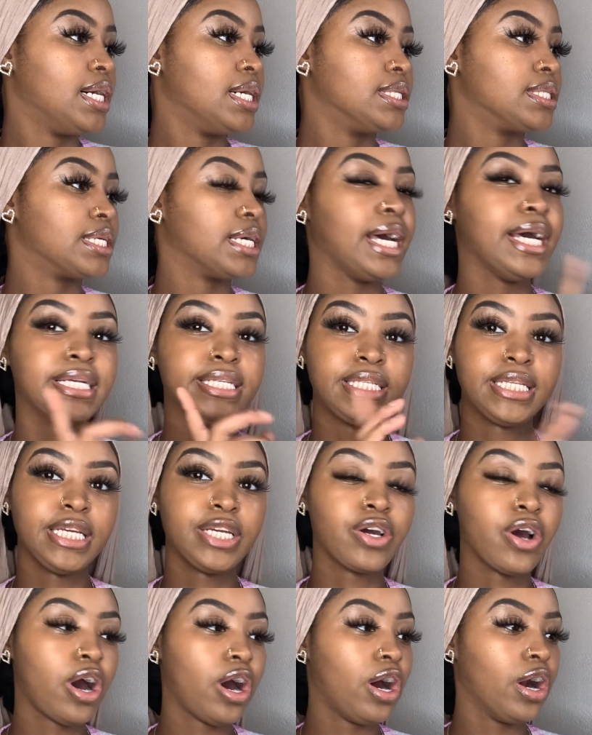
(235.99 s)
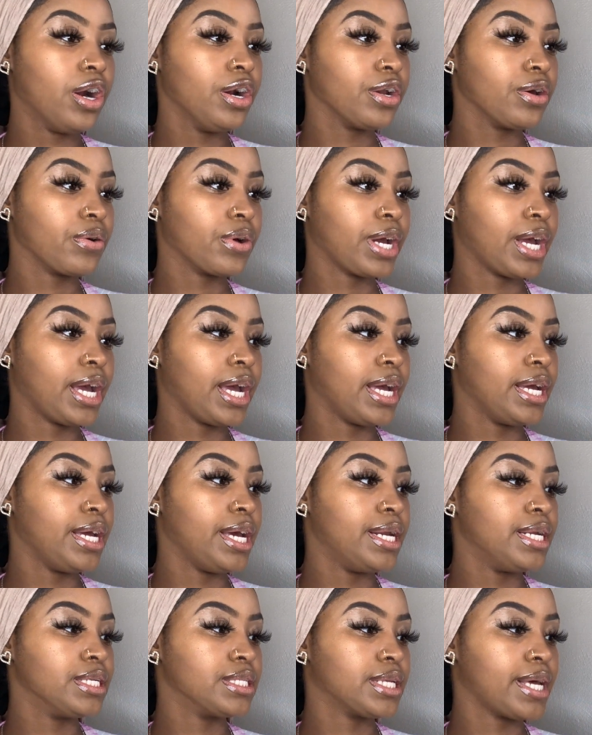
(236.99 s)
the SD card, okay?
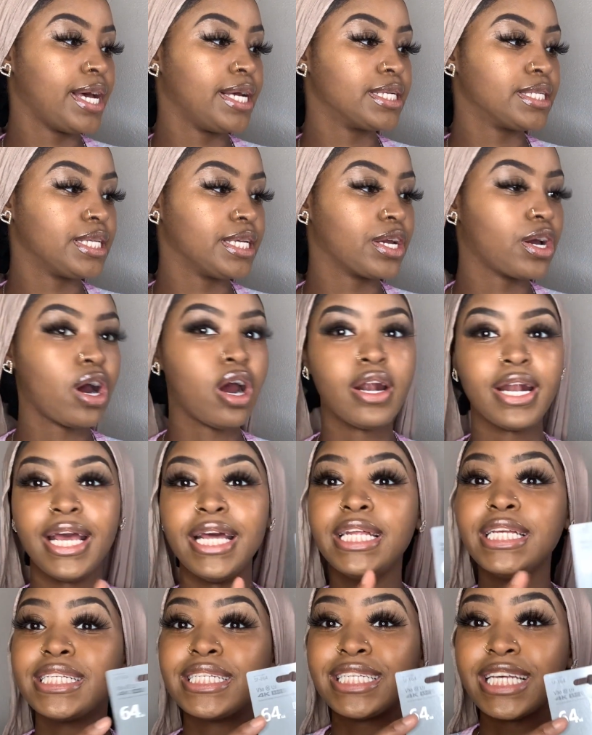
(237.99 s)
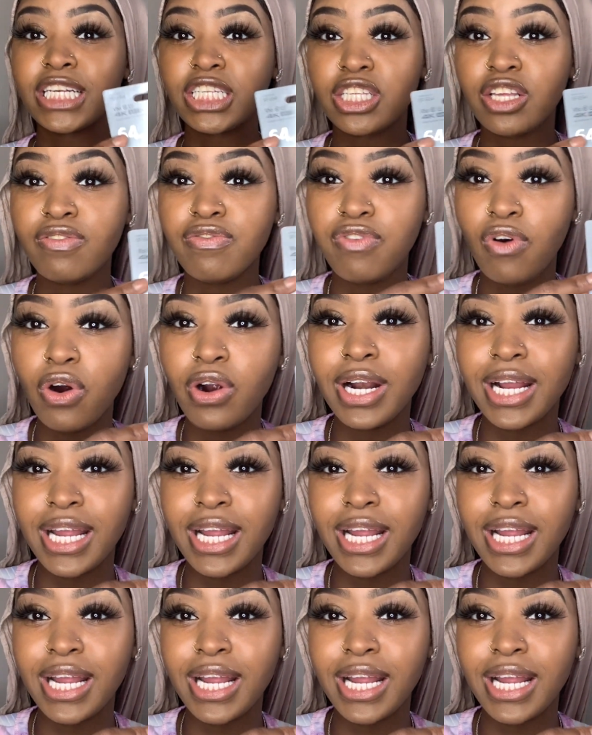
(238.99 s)
It is the SD card. It is 64